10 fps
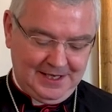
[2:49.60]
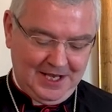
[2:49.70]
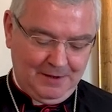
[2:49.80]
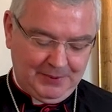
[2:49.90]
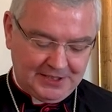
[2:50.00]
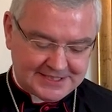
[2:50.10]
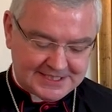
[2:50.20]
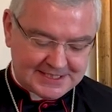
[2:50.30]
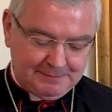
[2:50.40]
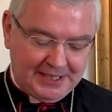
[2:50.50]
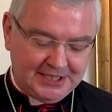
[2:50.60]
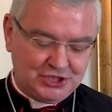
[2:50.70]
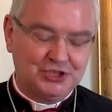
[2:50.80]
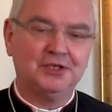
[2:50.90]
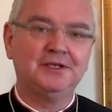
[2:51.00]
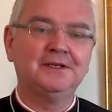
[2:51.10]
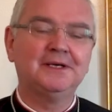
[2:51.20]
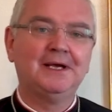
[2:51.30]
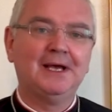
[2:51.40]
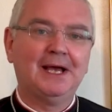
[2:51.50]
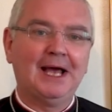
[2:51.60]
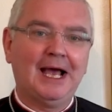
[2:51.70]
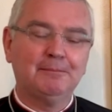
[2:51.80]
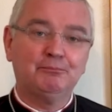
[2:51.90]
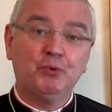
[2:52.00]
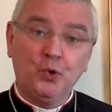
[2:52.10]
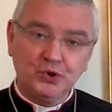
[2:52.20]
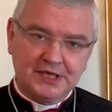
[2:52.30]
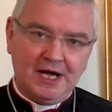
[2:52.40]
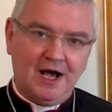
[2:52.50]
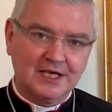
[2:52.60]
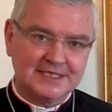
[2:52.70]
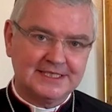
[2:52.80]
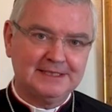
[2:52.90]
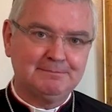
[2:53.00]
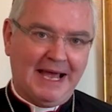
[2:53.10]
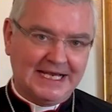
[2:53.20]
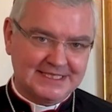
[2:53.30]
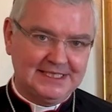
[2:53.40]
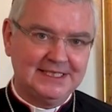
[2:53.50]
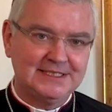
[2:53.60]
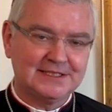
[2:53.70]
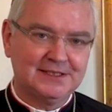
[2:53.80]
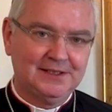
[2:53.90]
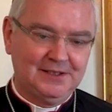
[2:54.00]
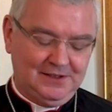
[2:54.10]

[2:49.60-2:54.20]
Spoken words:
Our participation at broadcasted masses